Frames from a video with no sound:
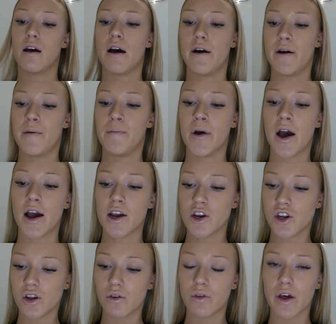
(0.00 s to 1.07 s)
I
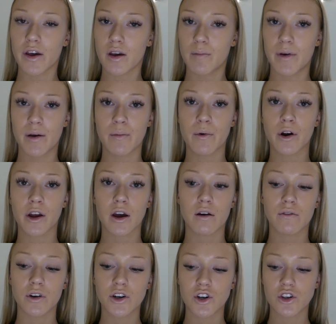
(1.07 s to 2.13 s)
do like a bit more
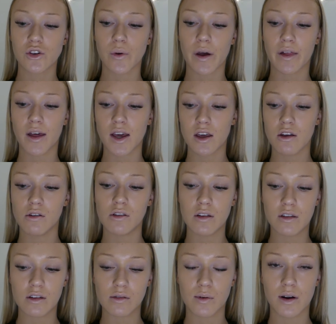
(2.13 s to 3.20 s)
coverage, so I like
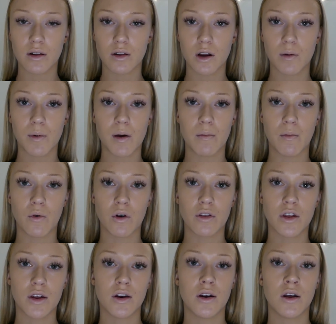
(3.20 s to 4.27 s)
using this one a little bit more
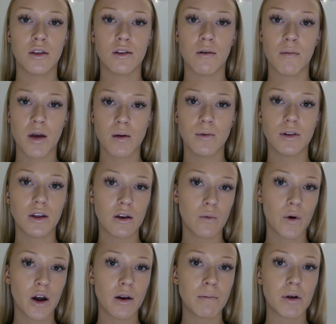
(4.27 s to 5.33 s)
than the Maybelline
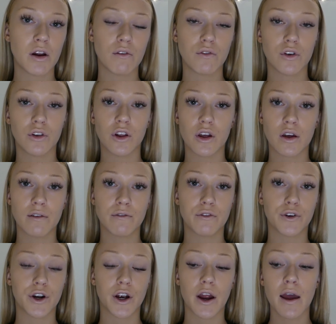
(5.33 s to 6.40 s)
one. But if you're looking
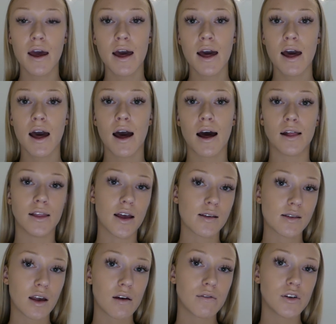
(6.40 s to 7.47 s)
for a
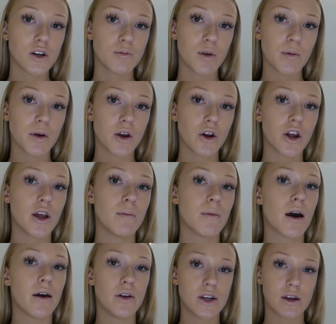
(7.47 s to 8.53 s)
less coverage BB cream,
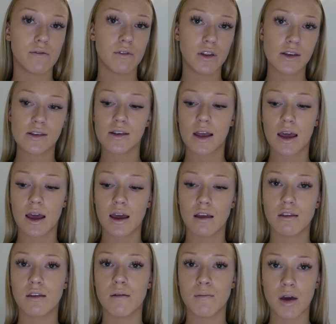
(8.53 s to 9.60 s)
I would definitely
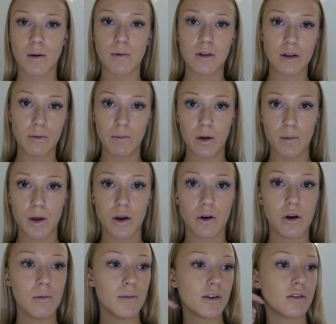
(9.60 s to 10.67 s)
say the Maybelline BB
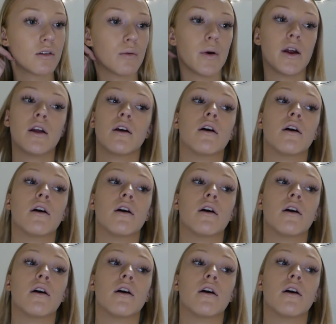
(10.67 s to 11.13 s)
cream is the way to